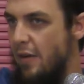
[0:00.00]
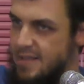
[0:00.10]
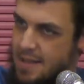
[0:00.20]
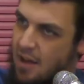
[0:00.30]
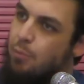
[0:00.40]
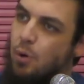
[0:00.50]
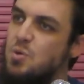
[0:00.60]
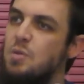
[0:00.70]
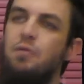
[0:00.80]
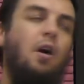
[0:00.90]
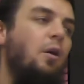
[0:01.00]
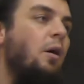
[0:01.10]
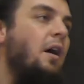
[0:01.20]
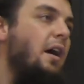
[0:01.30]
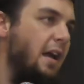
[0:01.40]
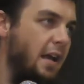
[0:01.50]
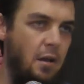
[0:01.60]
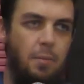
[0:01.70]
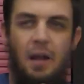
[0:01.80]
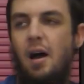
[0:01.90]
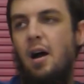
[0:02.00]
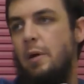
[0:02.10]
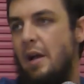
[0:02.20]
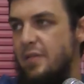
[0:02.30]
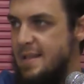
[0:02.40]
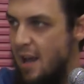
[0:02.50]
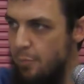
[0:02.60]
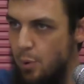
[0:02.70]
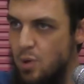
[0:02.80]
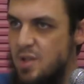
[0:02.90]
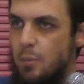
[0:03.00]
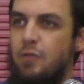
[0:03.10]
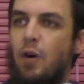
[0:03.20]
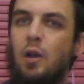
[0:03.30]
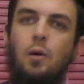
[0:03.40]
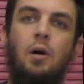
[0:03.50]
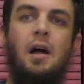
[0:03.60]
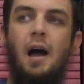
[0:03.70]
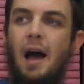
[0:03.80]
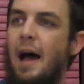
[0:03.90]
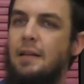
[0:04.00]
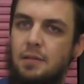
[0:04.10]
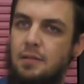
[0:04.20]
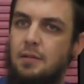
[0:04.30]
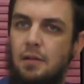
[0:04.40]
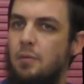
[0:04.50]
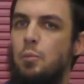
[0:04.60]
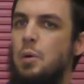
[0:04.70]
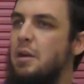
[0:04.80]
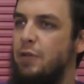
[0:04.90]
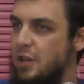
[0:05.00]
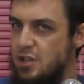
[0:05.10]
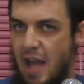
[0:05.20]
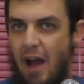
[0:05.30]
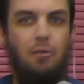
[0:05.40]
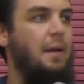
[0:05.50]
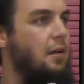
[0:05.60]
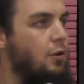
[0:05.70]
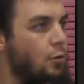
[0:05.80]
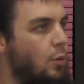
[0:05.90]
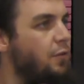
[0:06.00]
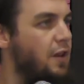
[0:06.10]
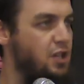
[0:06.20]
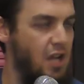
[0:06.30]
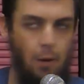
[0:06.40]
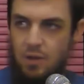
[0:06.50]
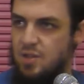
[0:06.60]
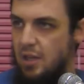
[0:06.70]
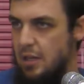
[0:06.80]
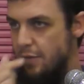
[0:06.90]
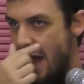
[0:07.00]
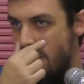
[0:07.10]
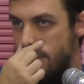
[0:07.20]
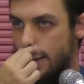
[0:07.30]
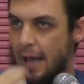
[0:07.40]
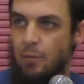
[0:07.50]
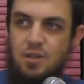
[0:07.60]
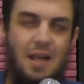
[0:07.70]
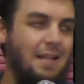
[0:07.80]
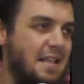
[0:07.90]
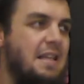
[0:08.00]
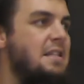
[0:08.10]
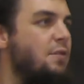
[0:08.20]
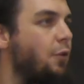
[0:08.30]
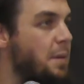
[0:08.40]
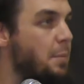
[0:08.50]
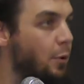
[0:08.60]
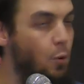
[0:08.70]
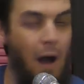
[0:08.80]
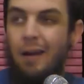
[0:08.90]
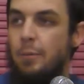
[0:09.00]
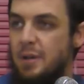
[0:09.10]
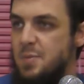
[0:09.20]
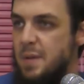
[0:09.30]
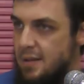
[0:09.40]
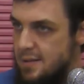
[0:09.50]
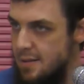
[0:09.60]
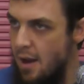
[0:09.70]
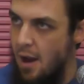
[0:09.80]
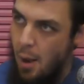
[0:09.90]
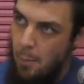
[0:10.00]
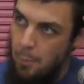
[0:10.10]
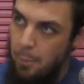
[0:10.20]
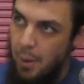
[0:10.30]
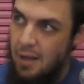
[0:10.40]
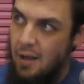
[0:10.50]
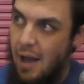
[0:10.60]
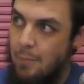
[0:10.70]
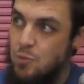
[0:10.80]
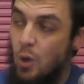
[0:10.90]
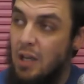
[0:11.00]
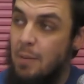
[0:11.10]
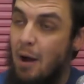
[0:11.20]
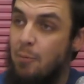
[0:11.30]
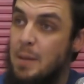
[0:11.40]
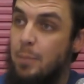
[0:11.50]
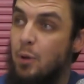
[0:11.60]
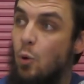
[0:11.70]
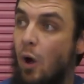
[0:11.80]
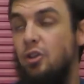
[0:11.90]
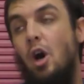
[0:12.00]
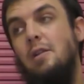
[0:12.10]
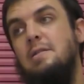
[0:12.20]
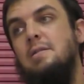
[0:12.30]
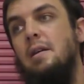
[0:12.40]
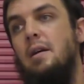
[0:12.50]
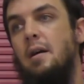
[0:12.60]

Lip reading: we have a set of books we follow. In al-balagha we have a set of books that we follow. And we finish the Arabic, you know, we finish our study of the Arabic language. That's easy for people who are Arabic speakers. But I'm talking about people who are not